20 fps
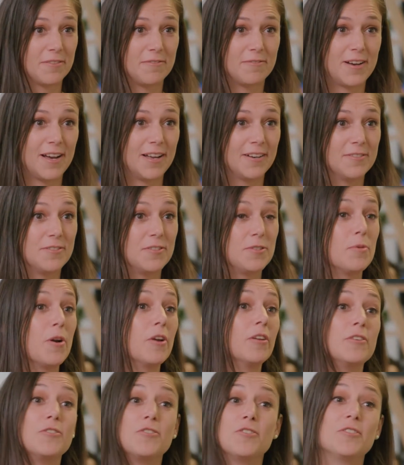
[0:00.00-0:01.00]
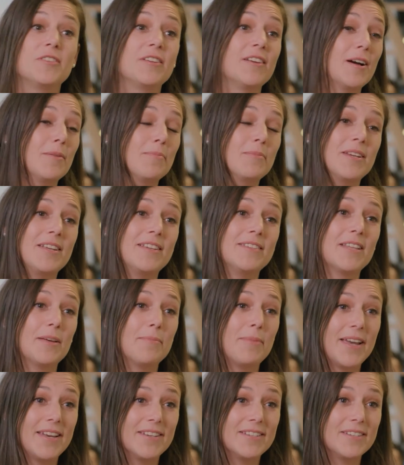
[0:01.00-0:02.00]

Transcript: the fund to only choosing companies that pay a